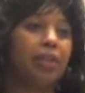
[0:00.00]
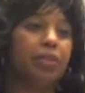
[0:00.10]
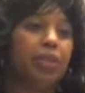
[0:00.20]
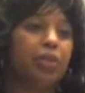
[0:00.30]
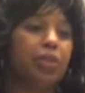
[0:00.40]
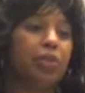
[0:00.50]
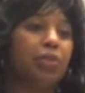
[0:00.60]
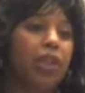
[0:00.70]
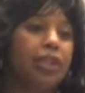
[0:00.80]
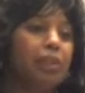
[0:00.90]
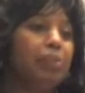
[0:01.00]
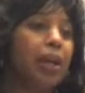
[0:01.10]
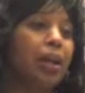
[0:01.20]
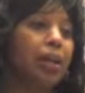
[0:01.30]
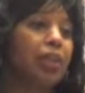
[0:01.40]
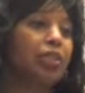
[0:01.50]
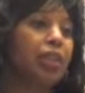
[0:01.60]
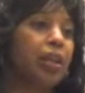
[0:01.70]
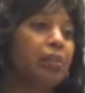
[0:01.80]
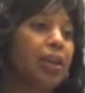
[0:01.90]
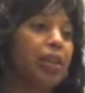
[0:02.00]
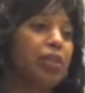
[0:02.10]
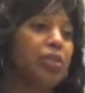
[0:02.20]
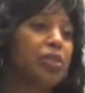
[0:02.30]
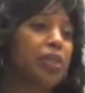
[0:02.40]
as I was reflecting back last night on my own